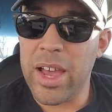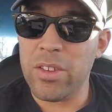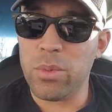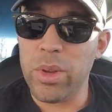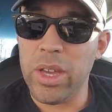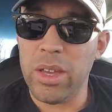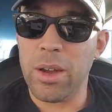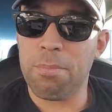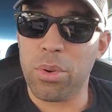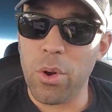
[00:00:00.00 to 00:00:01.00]
As we
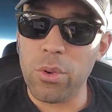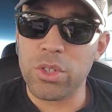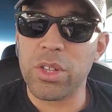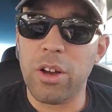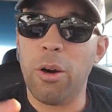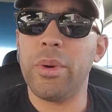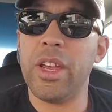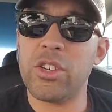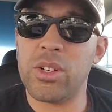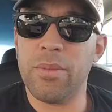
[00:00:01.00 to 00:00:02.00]
approach the
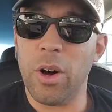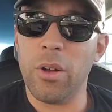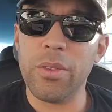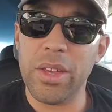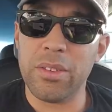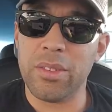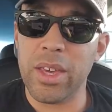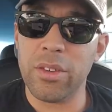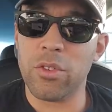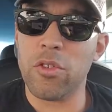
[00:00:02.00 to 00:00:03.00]
culmination of all these things,